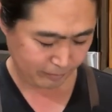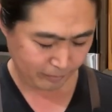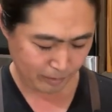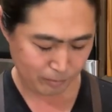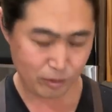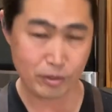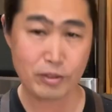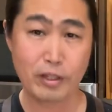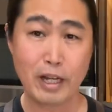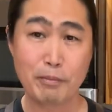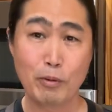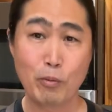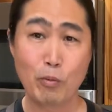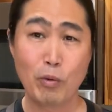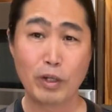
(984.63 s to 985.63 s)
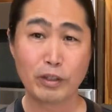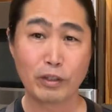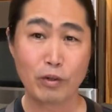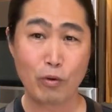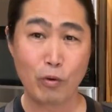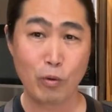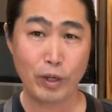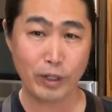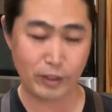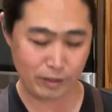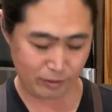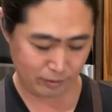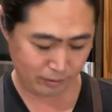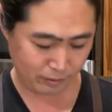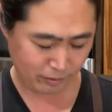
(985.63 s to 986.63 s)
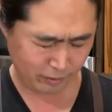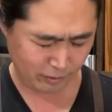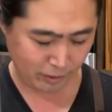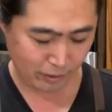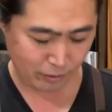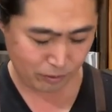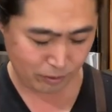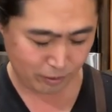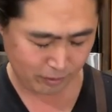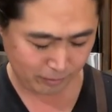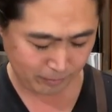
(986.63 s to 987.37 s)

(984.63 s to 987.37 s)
I'm just gonna have a one quick taste